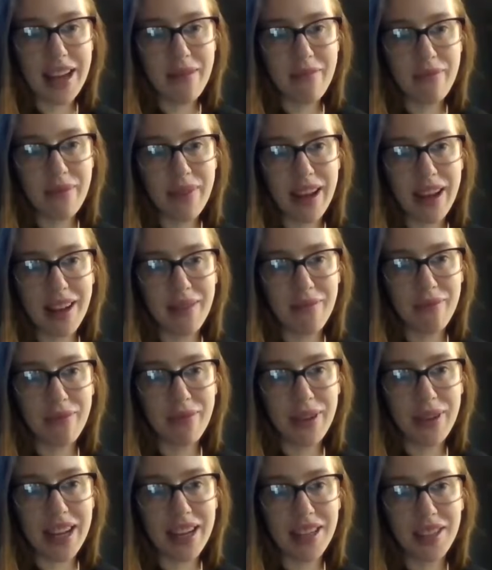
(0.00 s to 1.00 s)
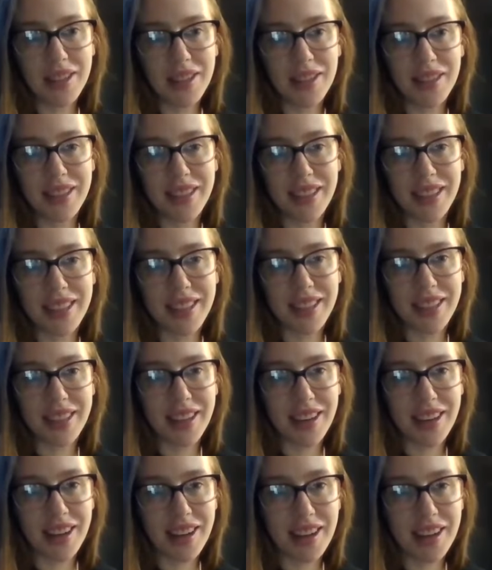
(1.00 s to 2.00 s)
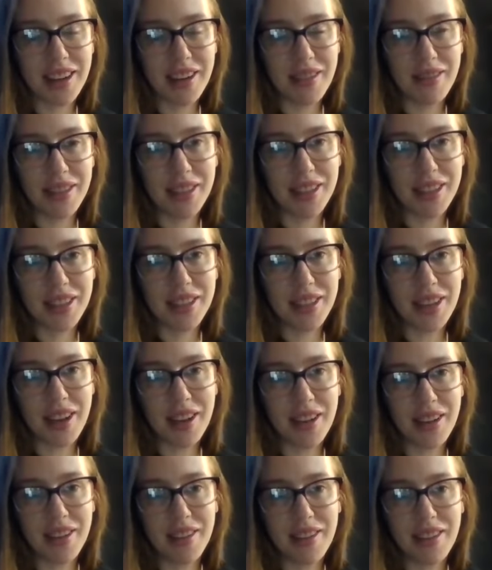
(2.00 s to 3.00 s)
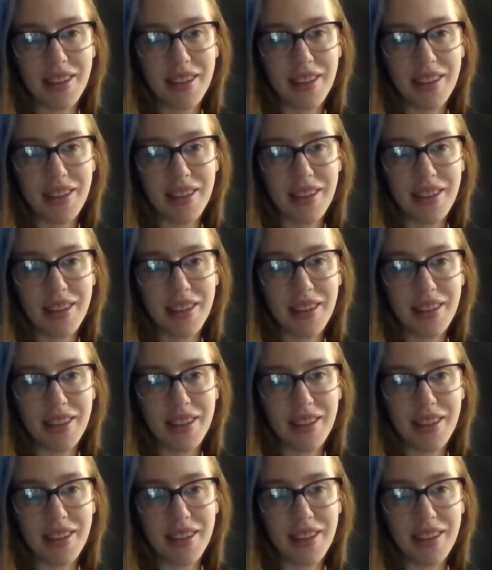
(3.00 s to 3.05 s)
amen. Bless you, sister. That was so